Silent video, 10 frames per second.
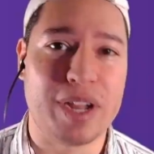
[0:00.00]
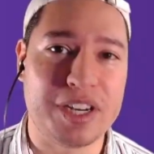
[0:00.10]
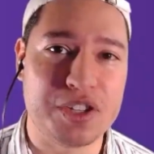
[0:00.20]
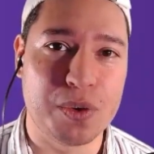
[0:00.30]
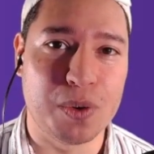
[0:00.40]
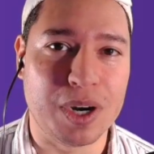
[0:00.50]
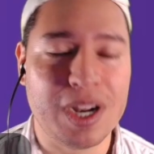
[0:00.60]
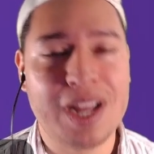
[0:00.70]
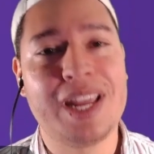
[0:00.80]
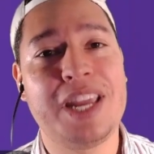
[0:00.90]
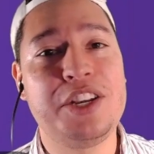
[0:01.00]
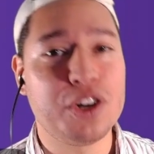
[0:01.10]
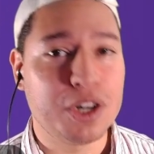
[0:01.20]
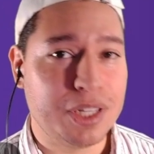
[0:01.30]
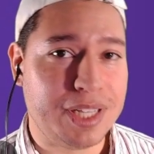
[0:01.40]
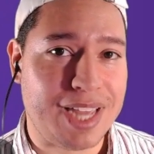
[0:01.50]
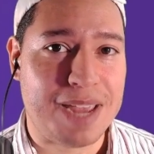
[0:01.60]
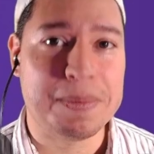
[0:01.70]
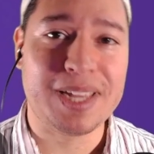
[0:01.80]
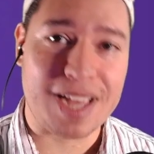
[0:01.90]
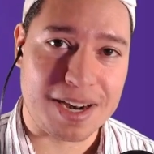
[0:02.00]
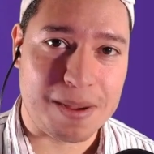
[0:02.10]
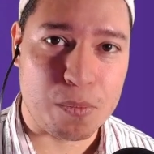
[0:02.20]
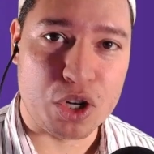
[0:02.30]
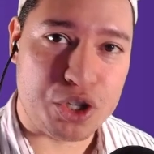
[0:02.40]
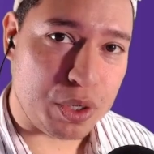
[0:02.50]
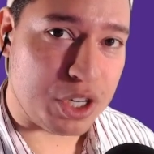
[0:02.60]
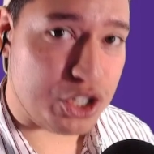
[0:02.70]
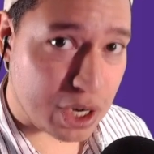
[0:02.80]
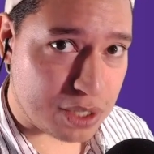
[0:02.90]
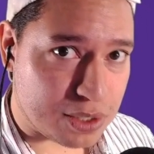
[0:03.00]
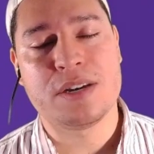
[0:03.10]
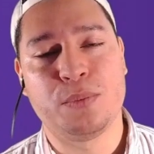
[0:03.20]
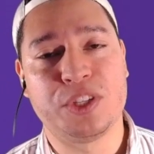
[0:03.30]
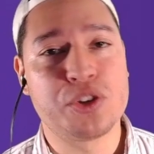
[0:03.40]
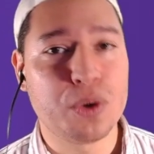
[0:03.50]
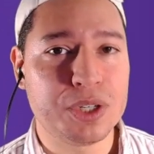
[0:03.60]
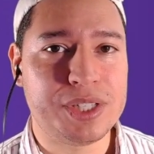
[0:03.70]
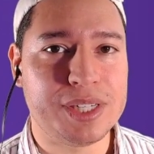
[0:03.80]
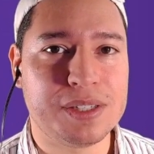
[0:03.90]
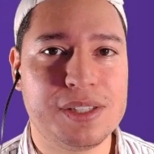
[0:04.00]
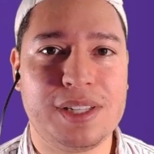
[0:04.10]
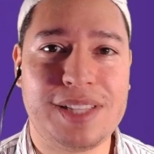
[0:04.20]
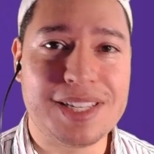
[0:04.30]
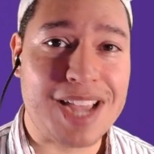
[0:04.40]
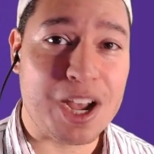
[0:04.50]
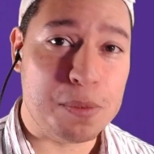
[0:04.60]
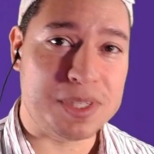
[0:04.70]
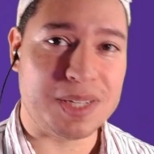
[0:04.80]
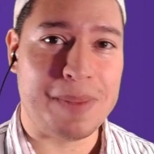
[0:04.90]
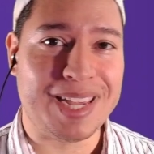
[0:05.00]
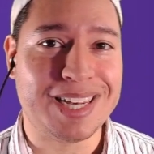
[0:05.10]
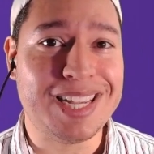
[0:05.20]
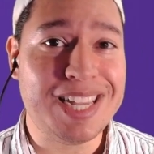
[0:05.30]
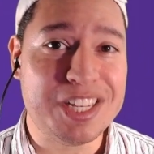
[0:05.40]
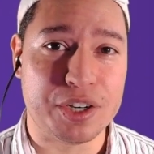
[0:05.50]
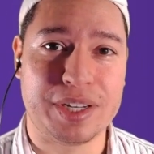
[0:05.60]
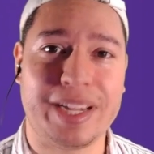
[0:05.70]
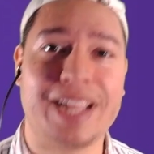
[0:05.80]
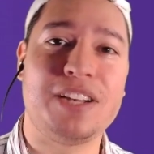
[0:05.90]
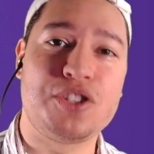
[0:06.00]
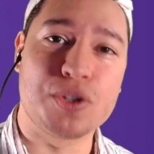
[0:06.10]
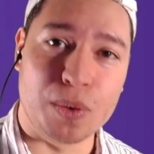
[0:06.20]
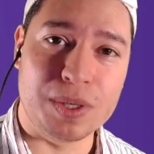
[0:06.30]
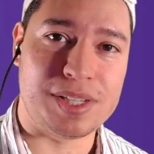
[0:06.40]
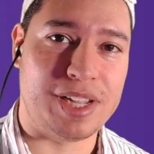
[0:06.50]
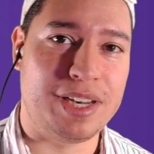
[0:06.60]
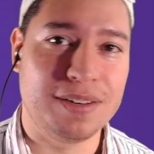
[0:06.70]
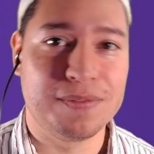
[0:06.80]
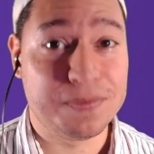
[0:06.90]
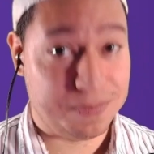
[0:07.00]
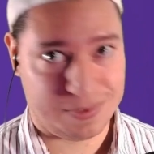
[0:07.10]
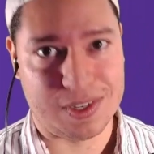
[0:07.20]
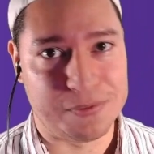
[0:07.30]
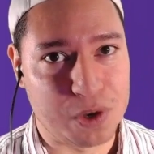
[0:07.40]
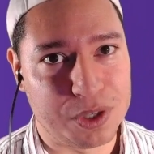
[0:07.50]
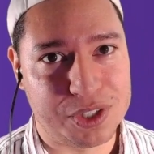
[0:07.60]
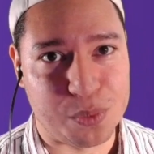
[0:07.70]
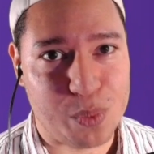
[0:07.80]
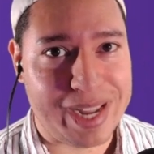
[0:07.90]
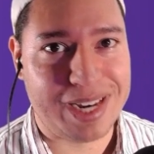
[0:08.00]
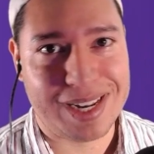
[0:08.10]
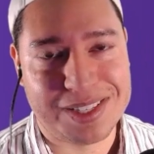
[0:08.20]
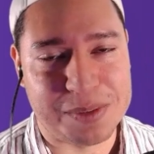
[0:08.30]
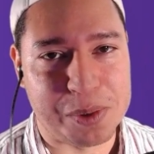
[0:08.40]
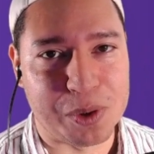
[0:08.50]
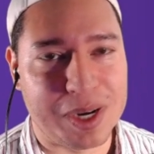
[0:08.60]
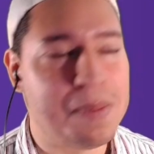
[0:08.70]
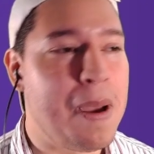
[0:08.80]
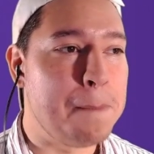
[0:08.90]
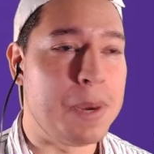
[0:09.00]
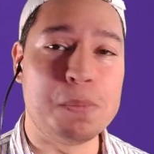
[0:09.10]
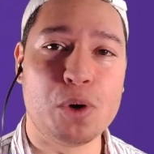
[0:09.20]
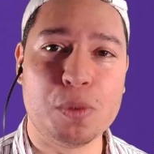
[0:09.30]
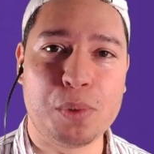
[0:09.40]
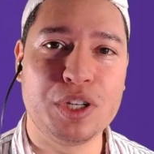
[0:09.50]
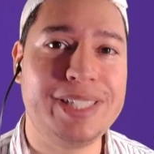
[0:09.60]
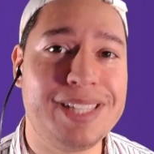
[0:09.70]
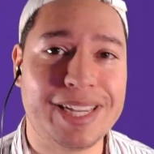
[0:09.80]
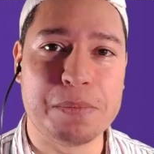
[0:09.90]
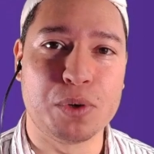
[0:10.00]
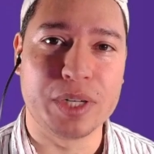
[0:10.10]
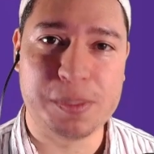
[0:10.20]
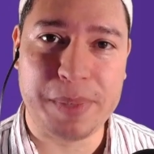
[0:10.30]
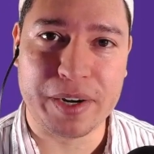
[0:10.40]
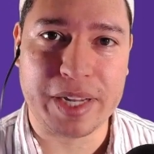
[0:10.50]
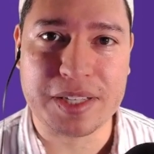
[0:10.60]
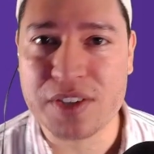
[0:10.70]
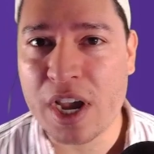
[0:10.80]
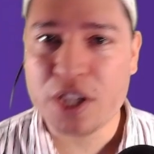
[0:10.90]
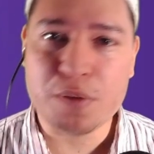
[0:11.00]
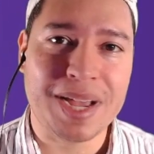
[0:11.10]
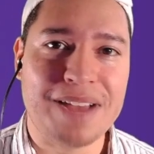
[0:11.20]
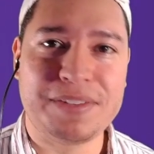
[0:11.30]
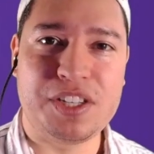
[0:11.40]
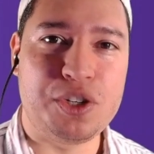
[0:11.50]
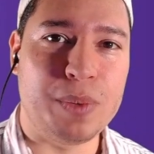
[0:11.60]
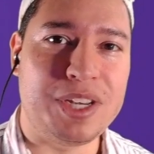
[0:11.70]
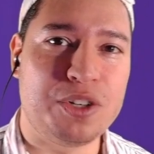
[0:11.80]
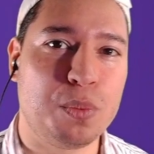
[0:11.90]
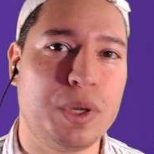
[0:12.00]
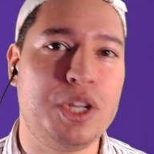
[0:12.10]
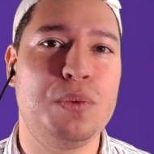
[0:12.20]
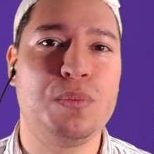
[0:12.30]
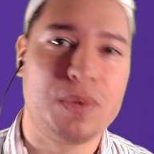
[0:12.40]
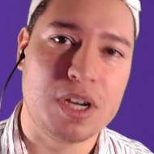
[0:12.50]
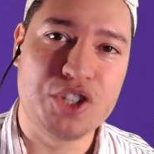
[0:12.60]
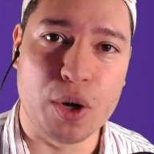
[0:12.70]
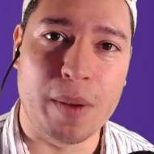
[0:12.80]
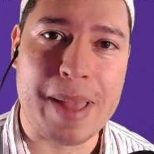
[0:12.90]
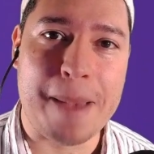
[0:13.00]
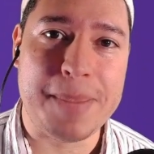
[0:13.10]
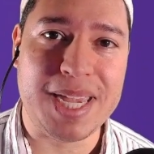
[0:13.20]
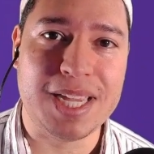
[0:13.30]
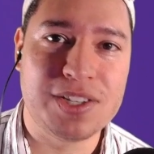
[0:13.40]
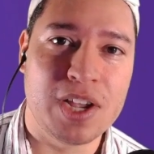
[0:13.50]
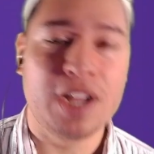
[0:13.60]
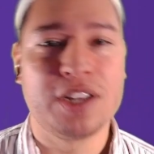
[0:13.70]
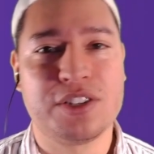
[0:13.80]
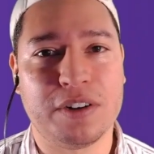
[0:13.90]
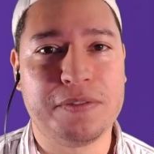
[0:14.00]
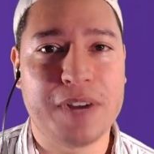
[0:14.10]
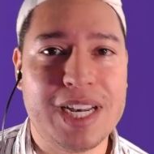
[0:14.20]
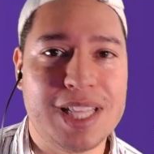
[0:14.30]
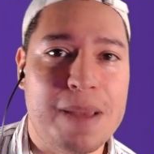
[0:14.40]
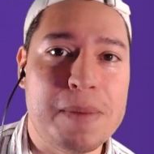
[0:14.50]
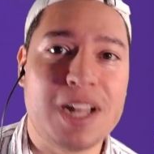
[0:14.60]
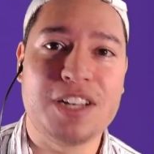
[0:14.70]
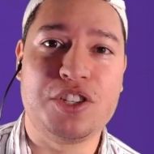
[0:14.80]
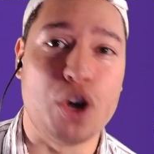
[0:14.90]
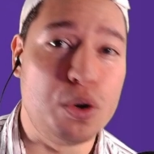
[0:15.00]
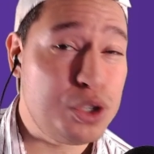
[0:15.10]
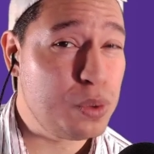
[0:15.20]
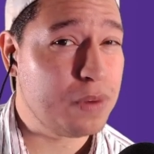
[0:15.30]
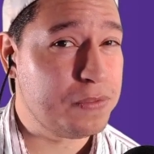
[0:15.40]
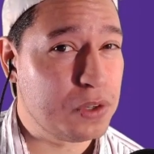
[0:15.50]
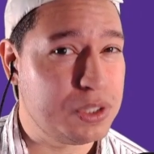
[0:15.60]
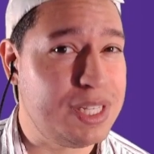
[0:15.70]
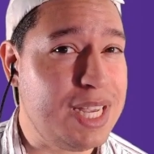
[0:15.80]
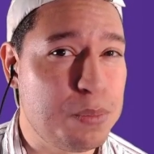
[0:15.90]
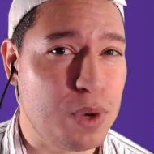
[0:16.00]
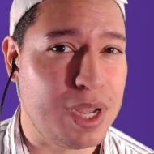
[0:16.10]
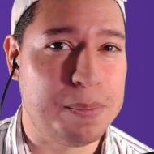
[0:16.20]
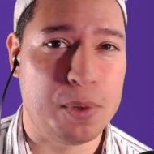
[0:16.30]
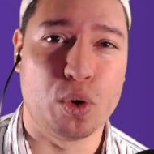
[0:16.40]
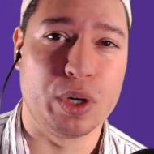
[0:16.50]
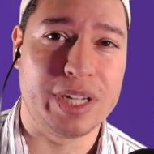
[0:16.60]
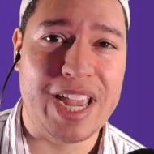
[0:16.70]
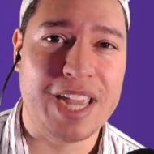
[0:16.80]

score. In your early game, again, I want you to jungle. With Score Shield, this helps make it easier to get scores in, of course to win, that's important, but more importantly to get more experience. You might have a situation where you show up at bees, start fighting them, don't do a full team wipe or gank